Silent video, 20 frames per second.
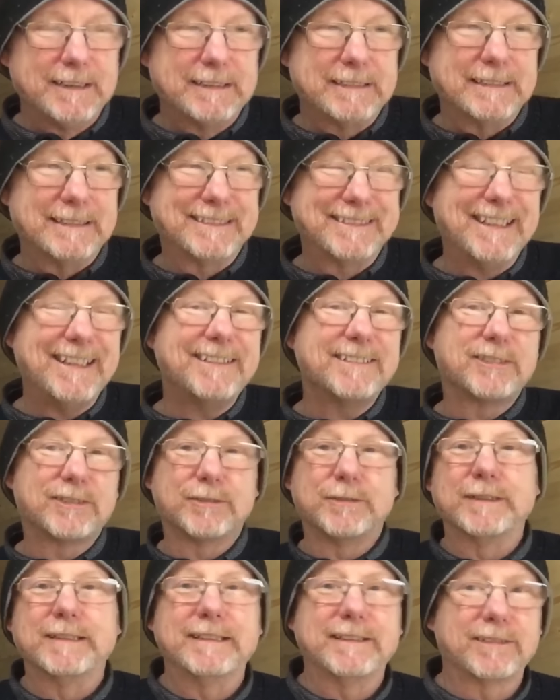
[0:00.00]
The
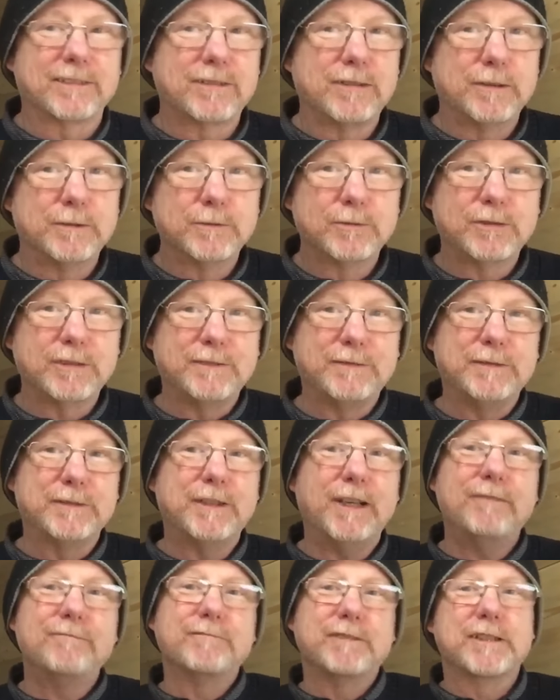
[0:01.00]
downside is, of course, if you
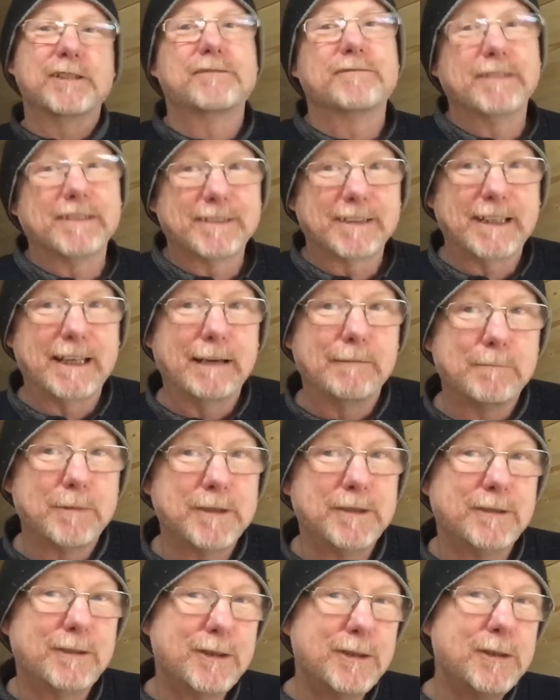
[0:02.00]
don't register it as a camper,
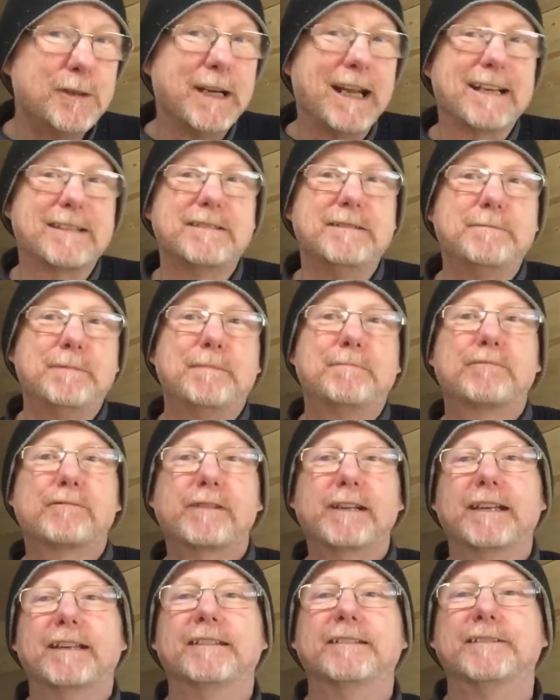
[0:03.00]
you could actually be
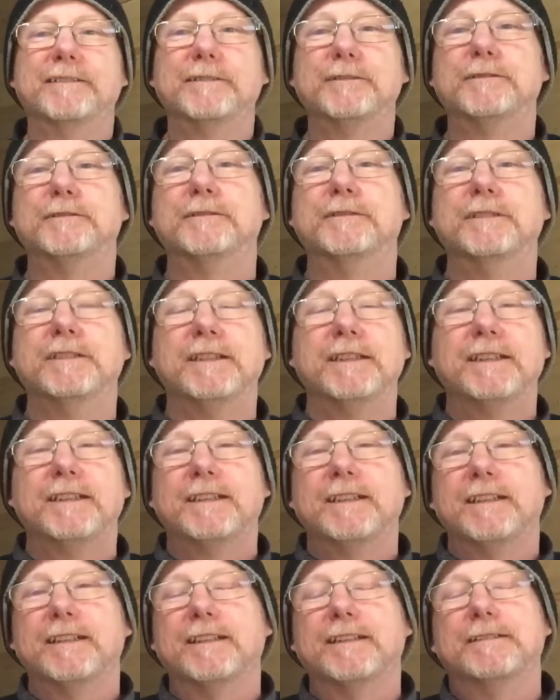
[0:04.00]
breaking the law
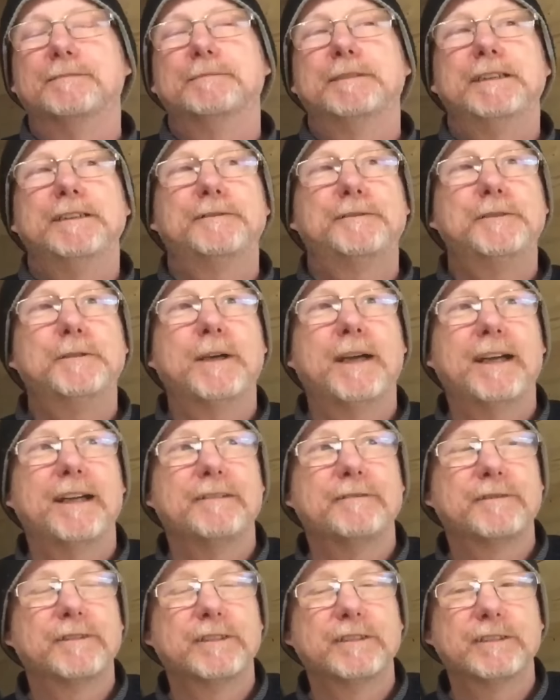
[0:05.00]
if you
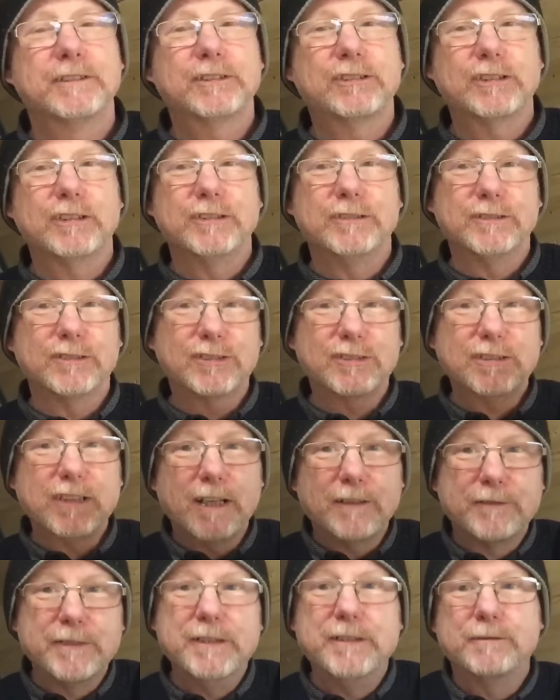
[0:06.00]
have certain
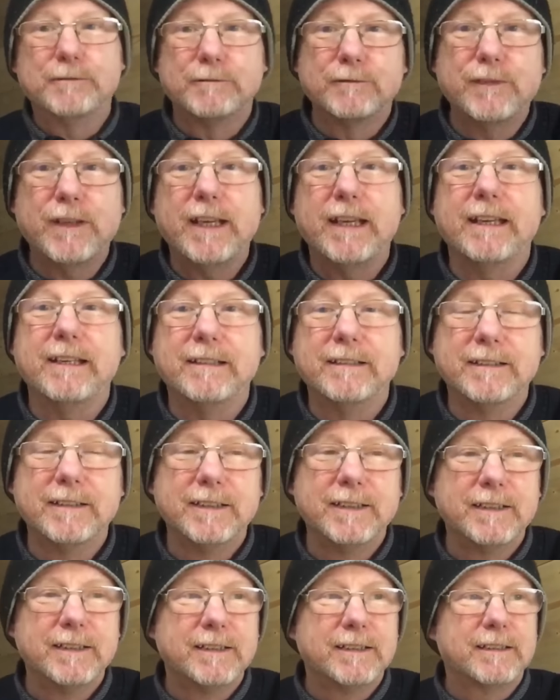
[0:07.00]
stuff in your van.
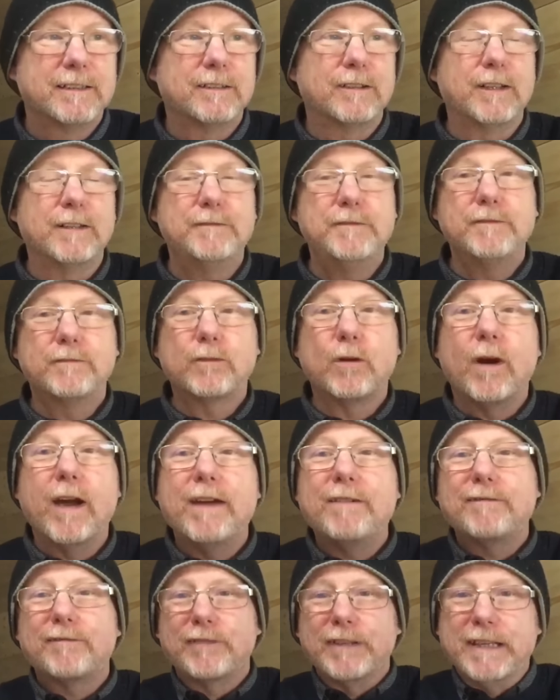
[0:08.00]
Like if you've got
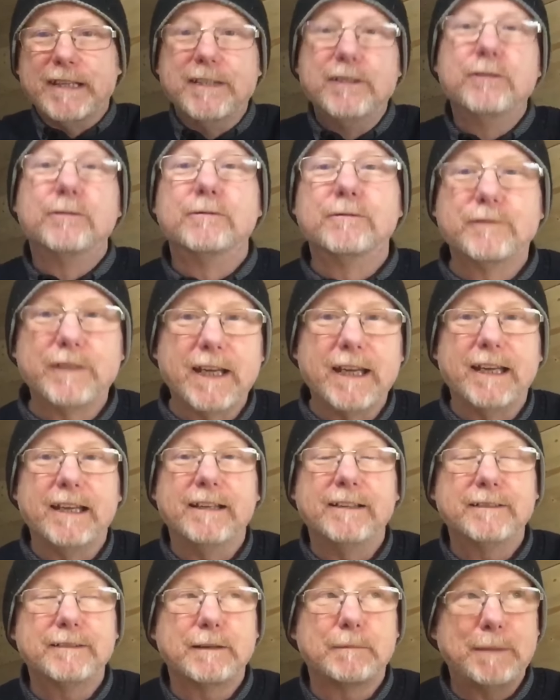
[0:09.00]
everything in your
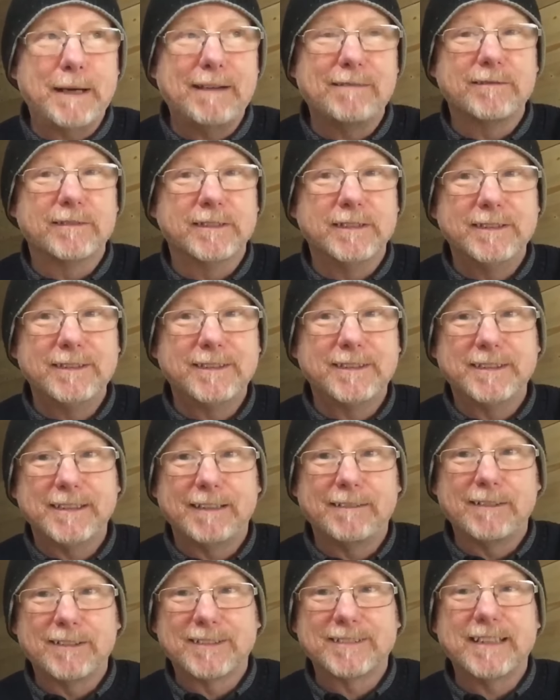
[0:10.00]
van, apparently this is
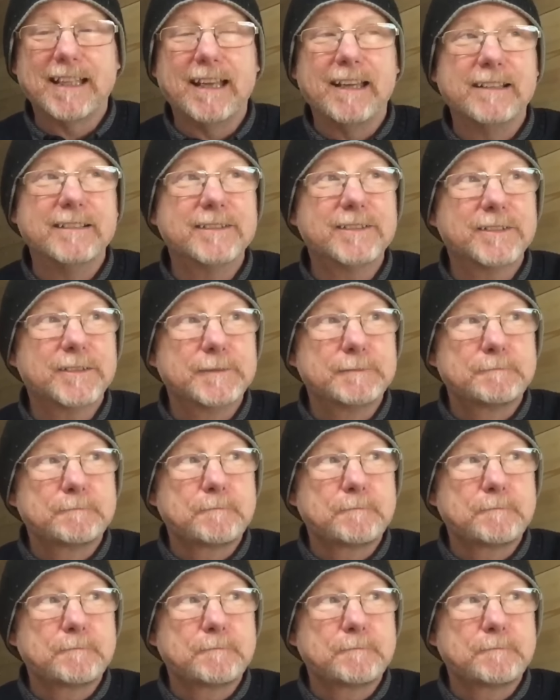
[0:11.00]
how it stands,